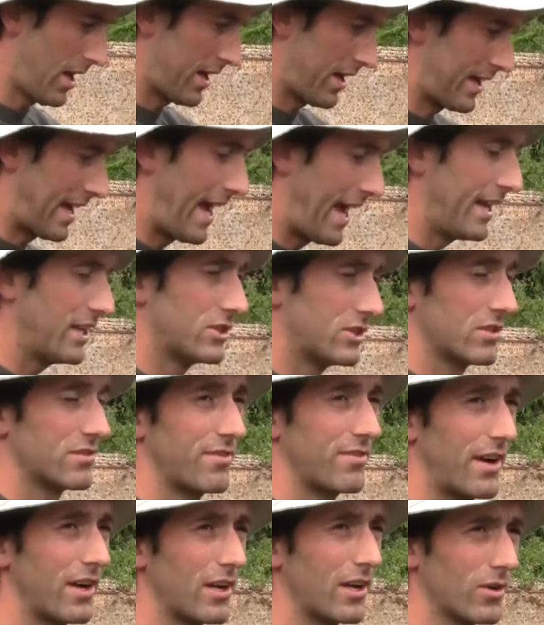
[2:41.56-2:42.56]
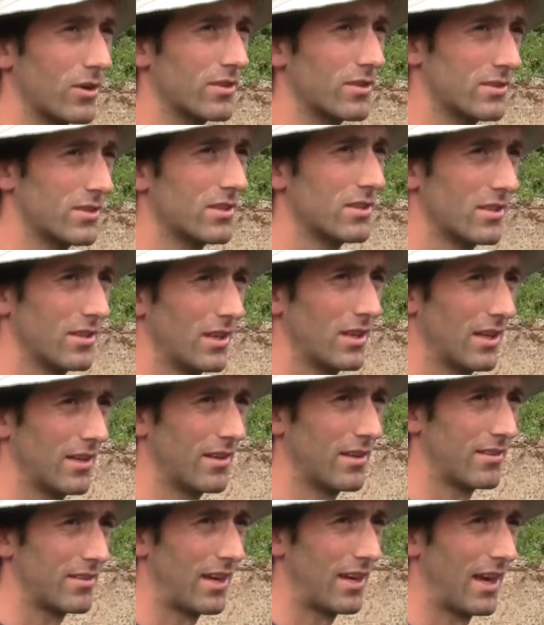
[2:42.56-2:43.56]
cage is very good in
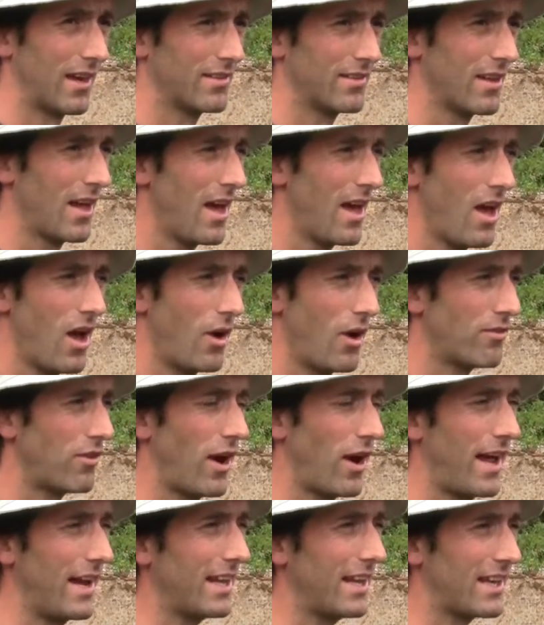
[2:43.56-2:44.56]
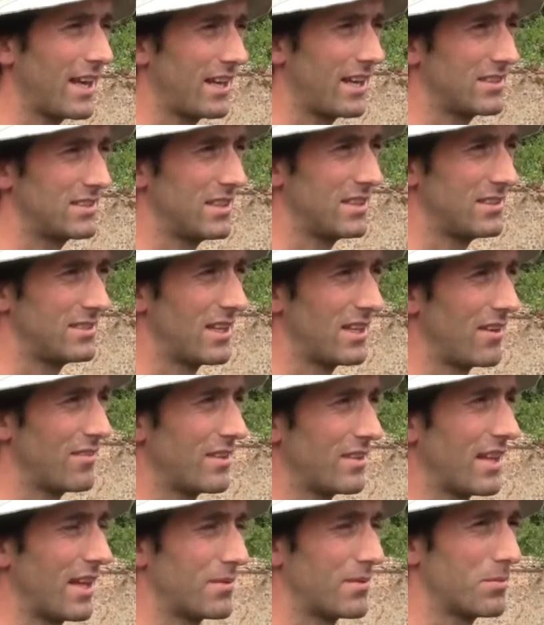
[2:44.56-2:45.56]
this case. For any kind of seed
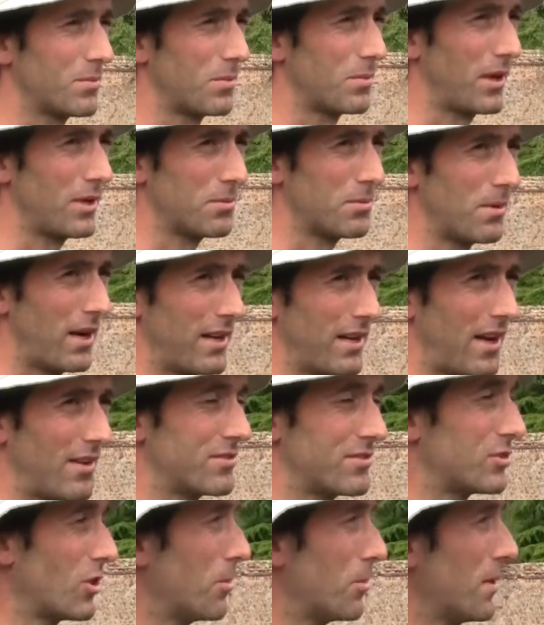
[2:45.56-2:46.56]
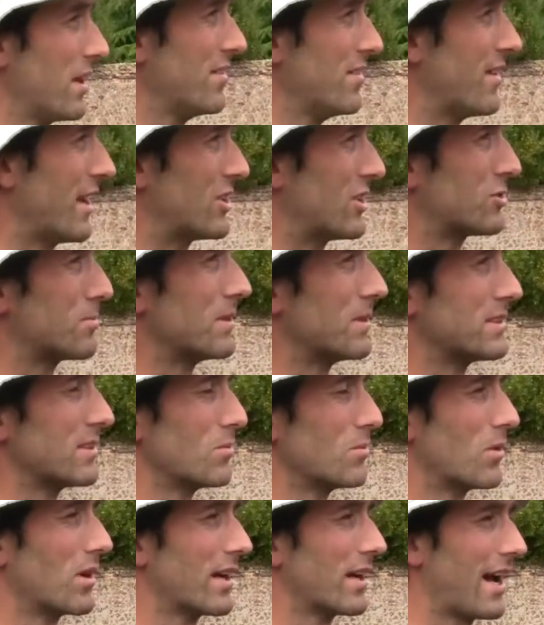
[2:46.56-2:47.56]
saving, that where you might have so many vegetables in
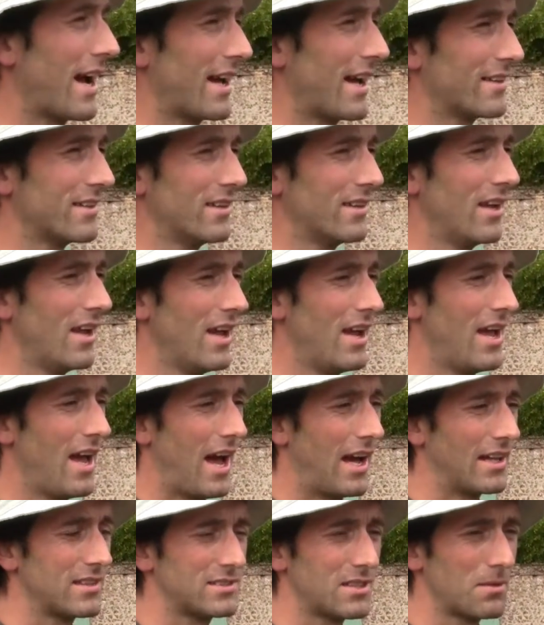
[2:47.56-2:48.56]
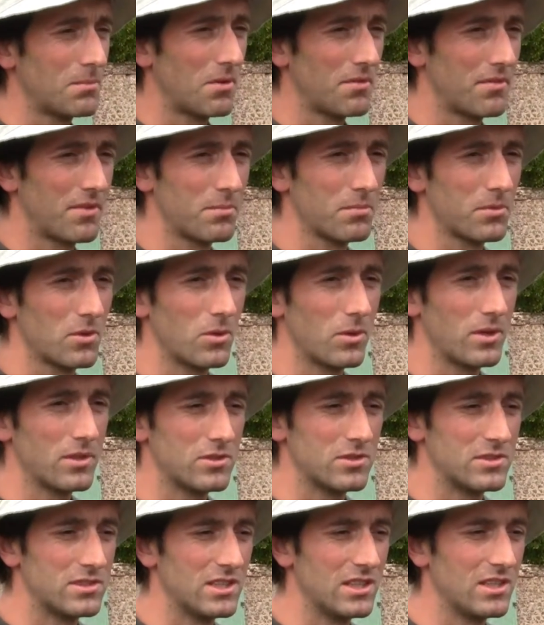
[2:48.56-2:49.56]
one garden, and some of them going
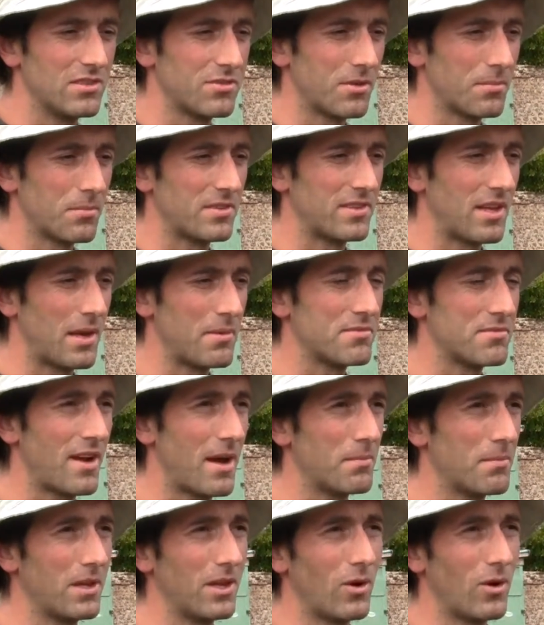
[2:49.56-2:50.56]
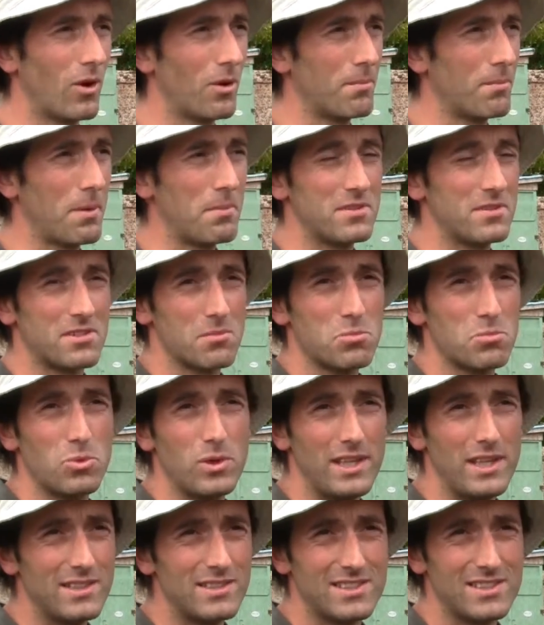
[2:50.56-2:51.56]
to seed from the same family, or maybe some
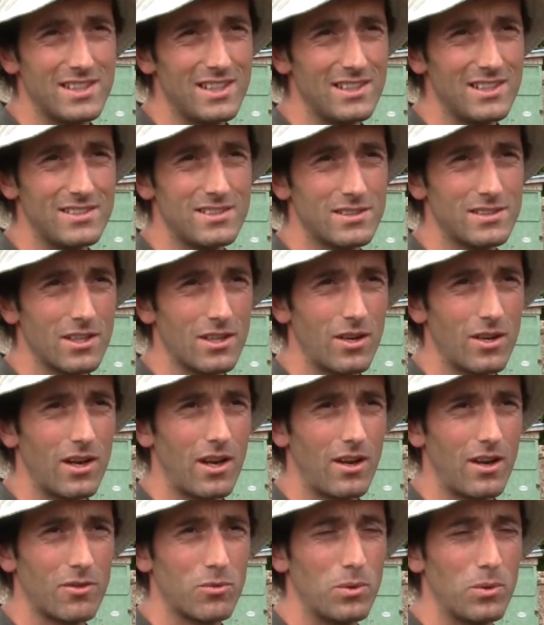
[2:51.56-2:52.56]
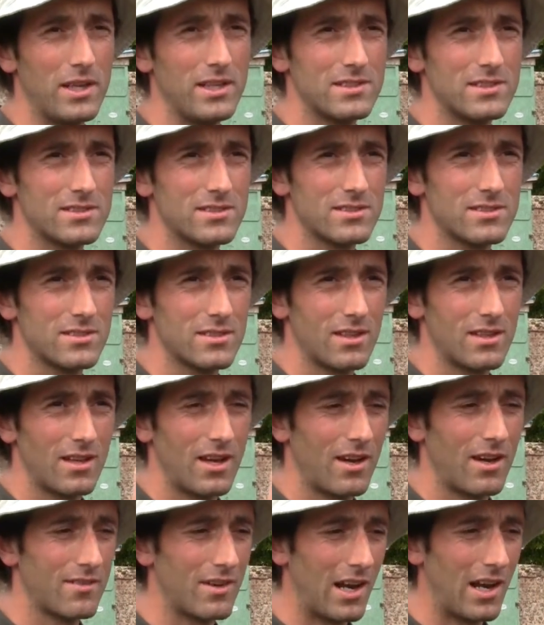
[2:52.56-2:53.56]
weed seeds. A lot of weeds
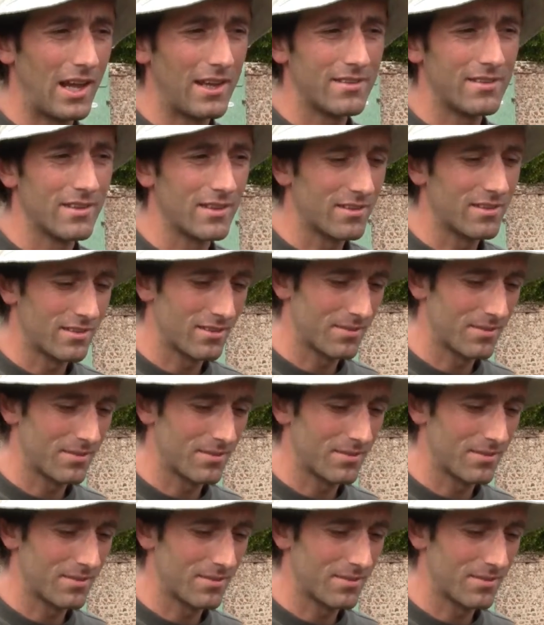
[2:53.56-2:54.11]
are related.